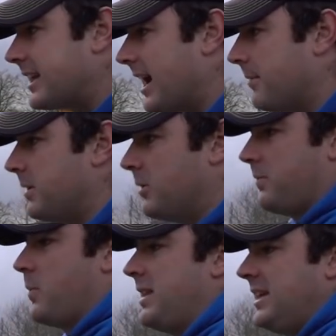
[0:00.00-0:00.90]
it can be
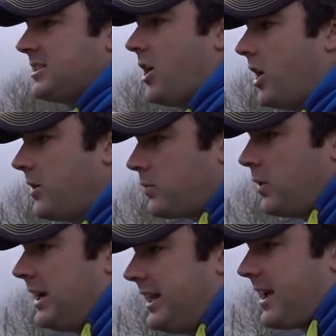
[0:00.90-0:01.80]
with when these eyed
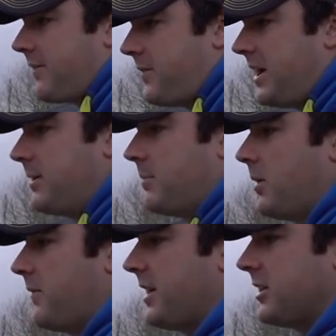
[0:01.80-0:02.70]
really get feeding,
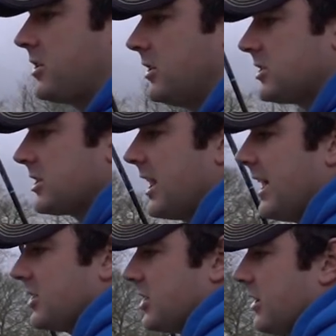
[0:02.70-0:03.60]
but we've had a good
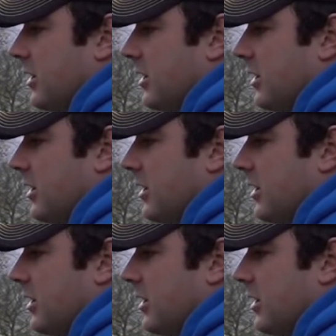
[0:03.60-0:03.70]
selection